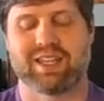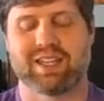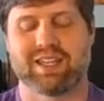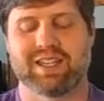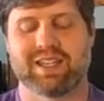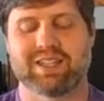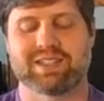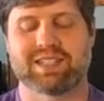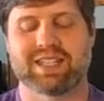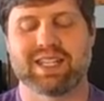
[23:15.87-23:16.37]
You
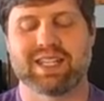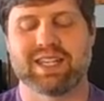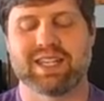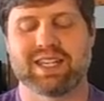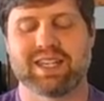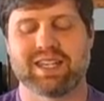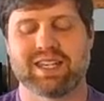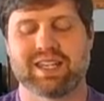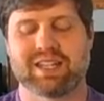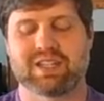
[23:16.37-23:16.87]

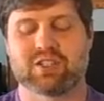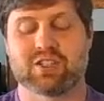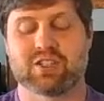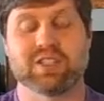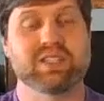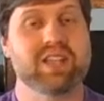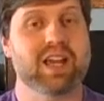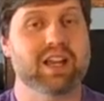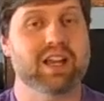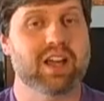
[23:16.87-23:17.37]
see, she's
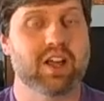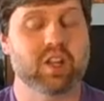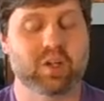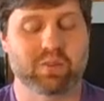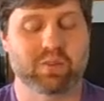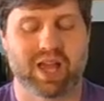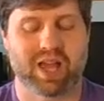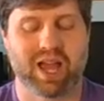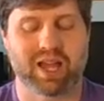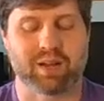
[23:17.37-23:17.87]
not
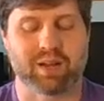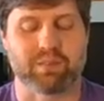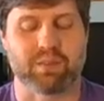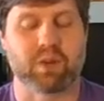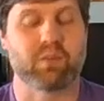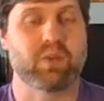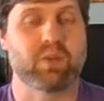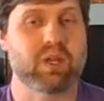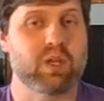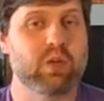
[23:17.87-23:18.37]
colorblind, but
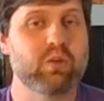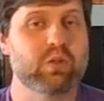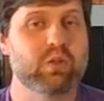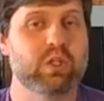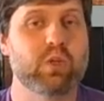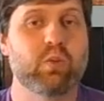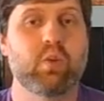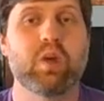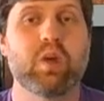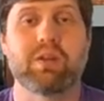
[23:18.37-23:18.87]
we knew she
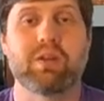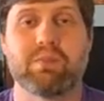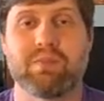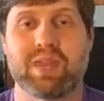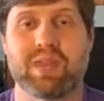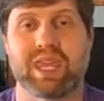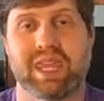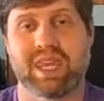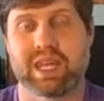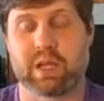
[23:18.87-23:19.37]
wouldn't
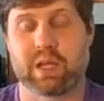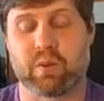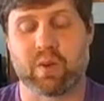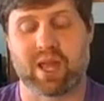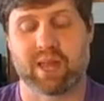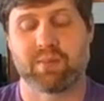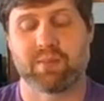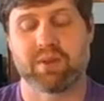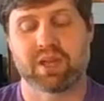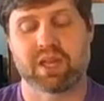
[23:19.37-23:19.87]
be anyway
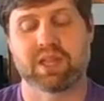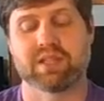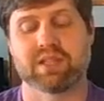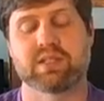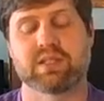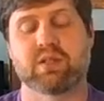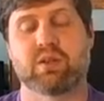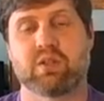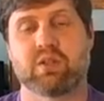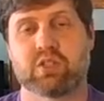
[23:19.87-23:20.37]
because
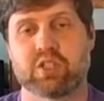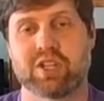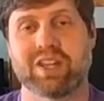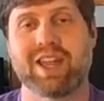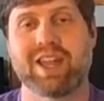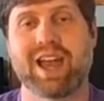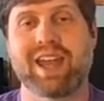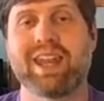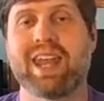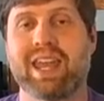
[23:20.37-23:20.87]
she
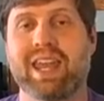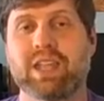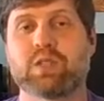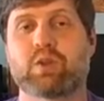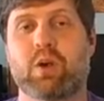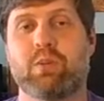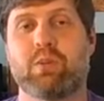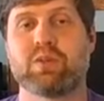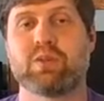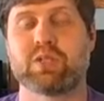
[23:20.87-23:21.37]
got an X
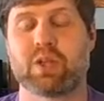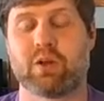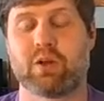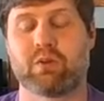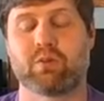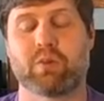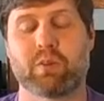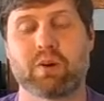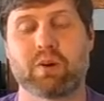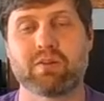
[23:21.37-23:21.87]
chromosome
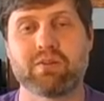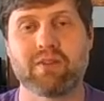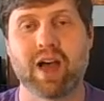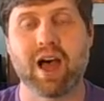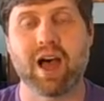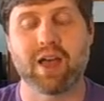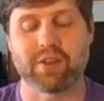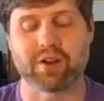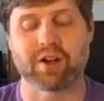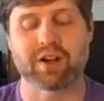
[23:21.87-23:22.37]
from her
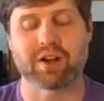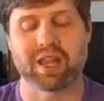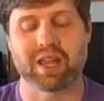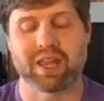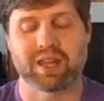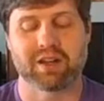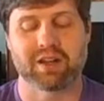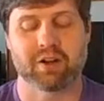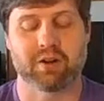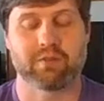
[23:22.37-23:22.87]
father,
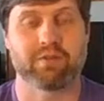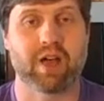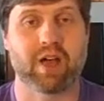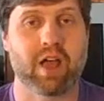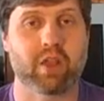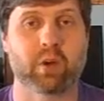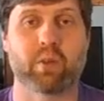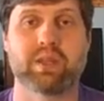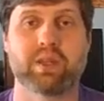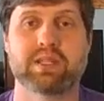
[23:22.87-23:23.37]
and her
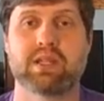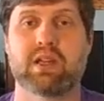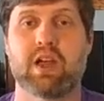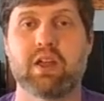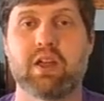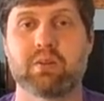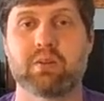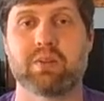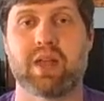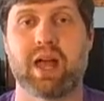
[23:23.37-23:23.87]
father wasn't
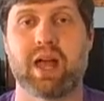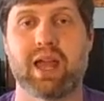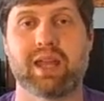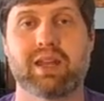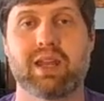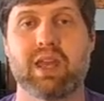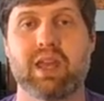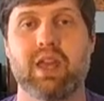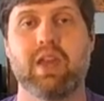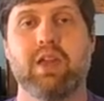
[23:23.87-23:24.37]
colorblind.
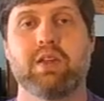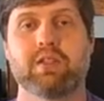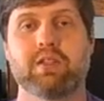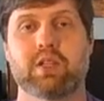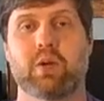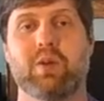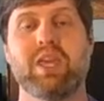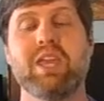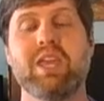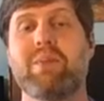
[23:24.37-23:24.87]
So
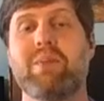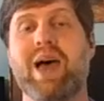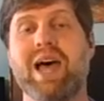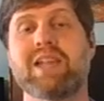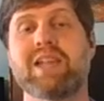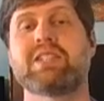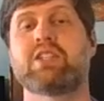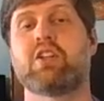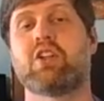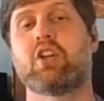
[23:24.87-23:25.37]
he
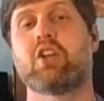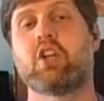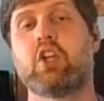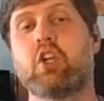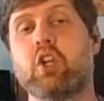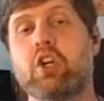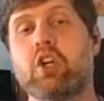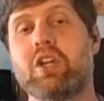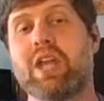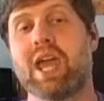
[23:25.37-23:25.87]
passed on a
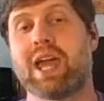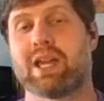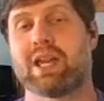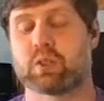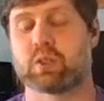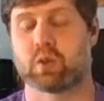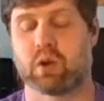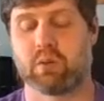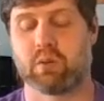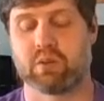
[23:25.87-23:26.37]
good X
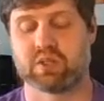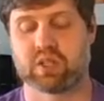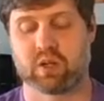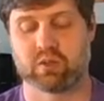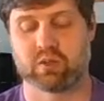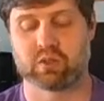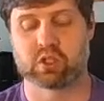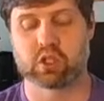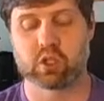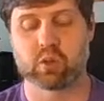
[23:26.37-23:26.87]
chromosome
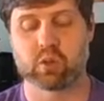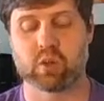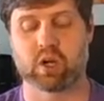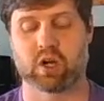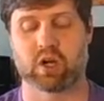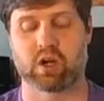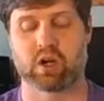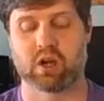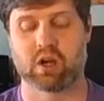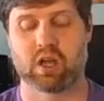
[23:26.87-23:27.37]
to her.